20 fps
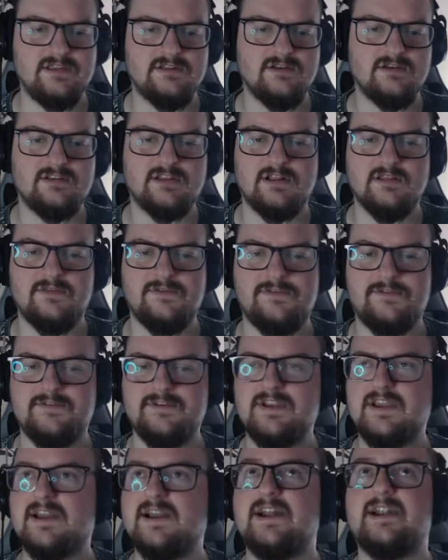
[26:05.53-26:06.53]
in total
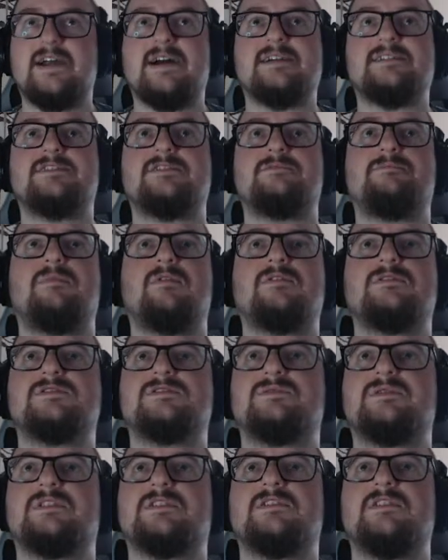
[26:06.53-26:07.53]
3 character
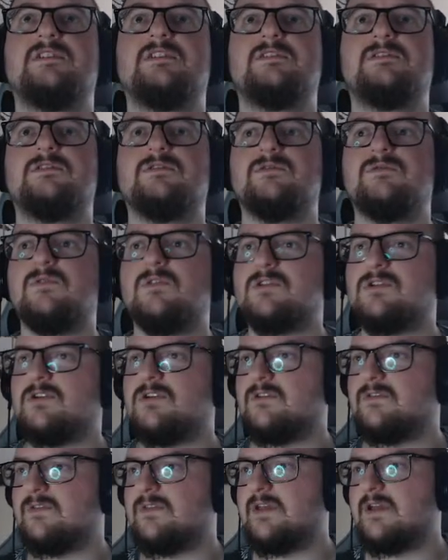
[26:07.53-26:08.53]
polls. We are going to work
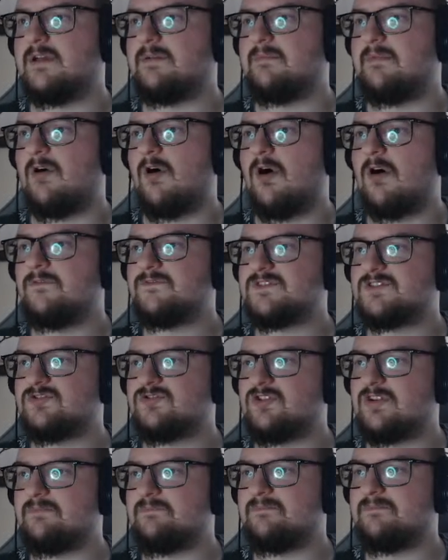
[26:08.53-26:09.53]
on them off
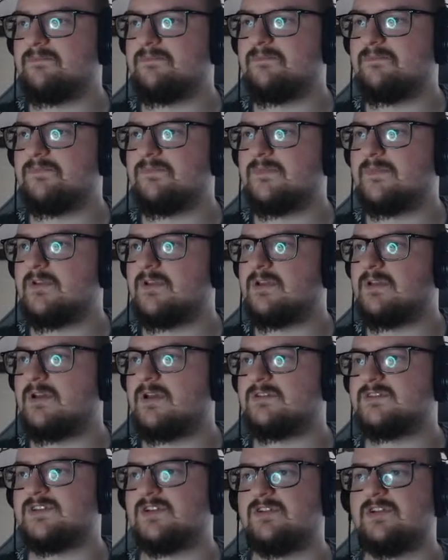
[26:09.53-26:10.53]
stream.
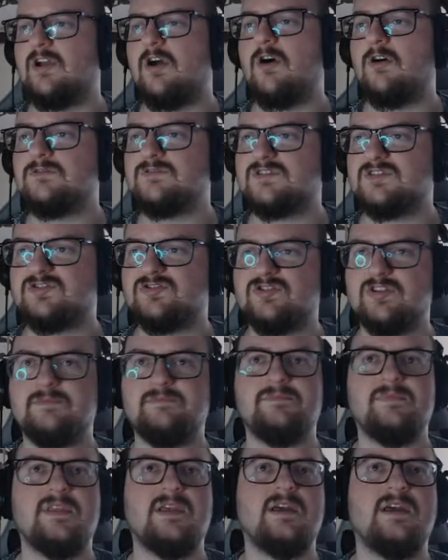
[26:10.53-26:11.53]
Sorry, on
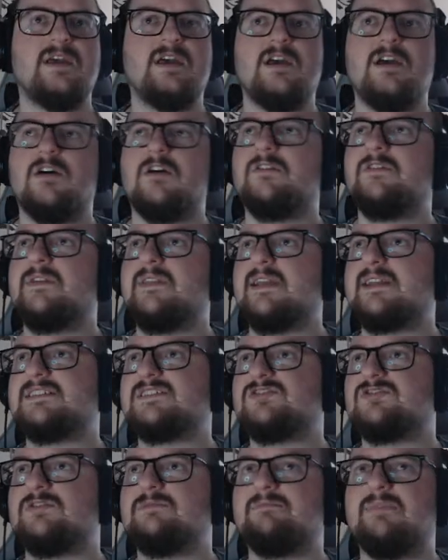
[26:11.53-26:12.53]
stream, on the
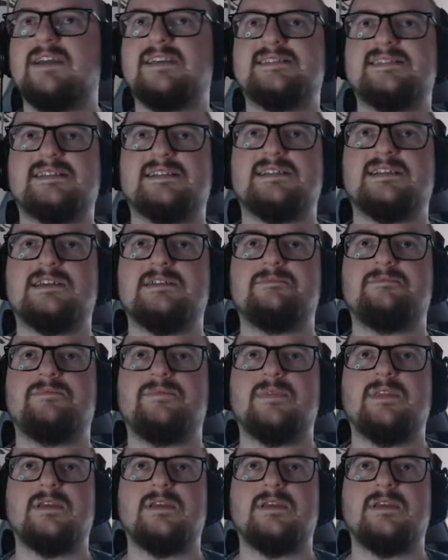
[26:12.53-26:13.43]
next stream, basically.